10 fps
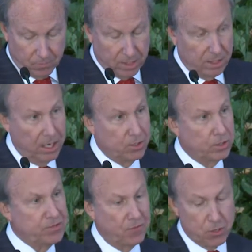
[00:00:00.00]
At
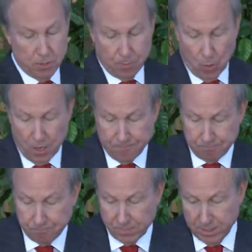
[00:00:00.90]
Christopher Newport,
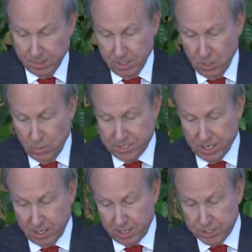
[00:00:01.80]
we
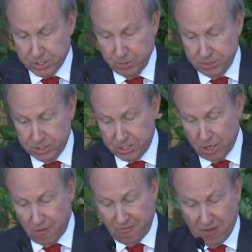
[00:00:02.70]
tell our students there
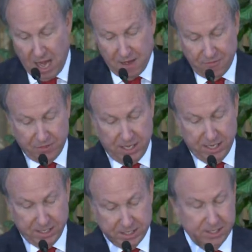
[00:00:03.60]
are 5
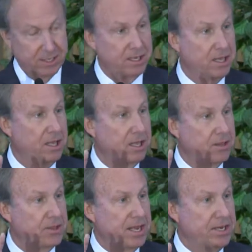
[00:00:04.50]
things
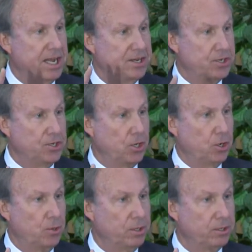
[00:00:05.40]
they need to
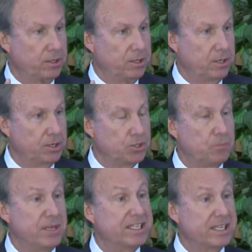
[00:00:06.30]
do to
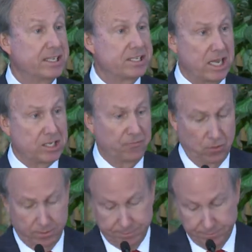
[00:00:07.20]
be successful.
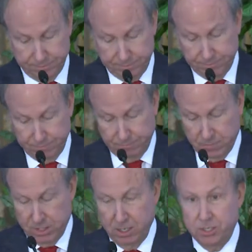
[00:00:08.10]

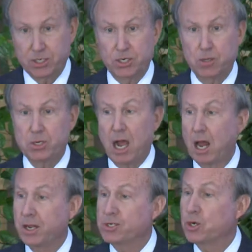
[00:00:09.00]
to do
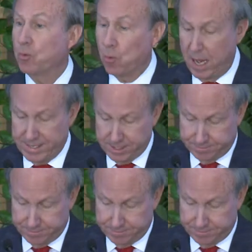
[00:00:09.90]
college right.